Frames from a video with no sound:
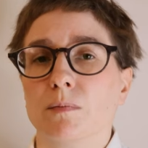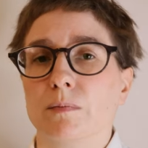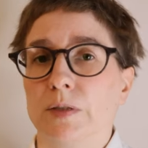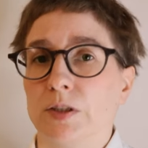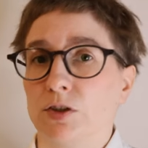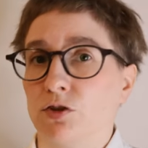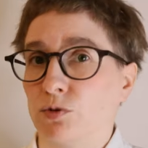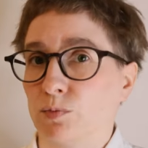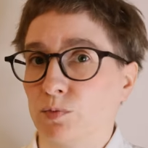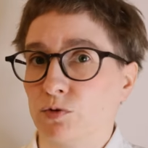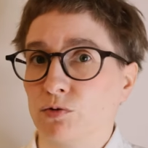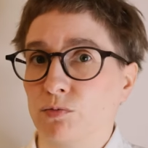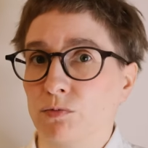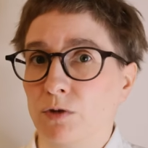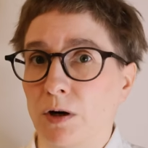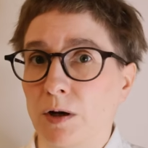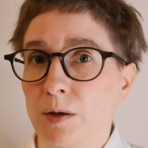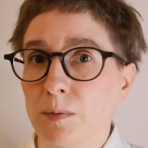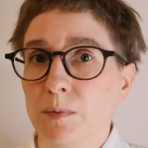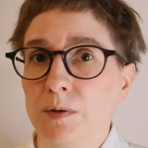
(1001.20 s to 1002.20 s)
please
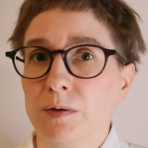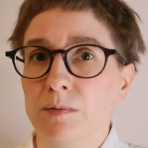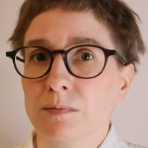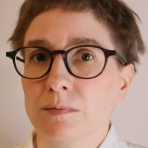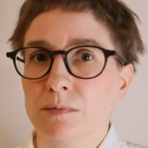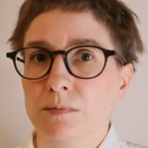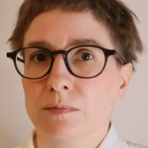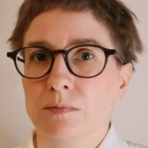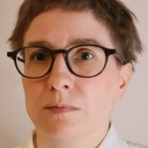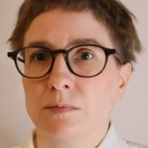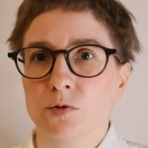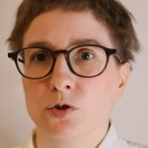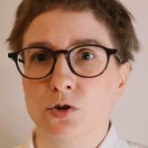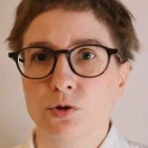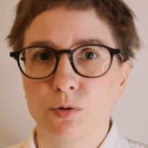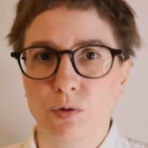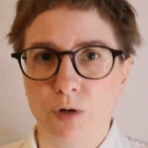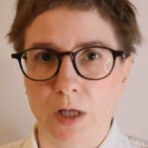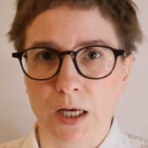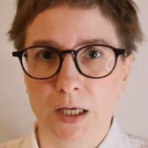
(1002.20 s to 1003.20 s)
subscribe,
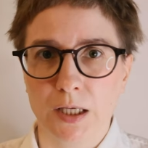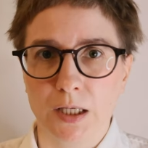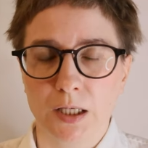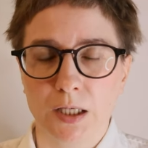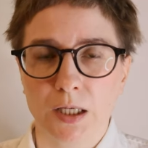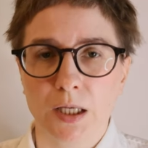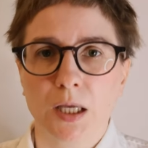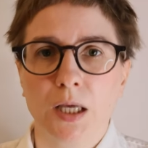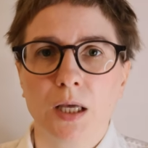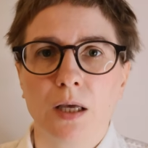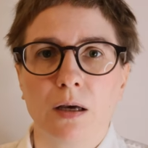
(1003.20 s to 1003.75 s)
do like,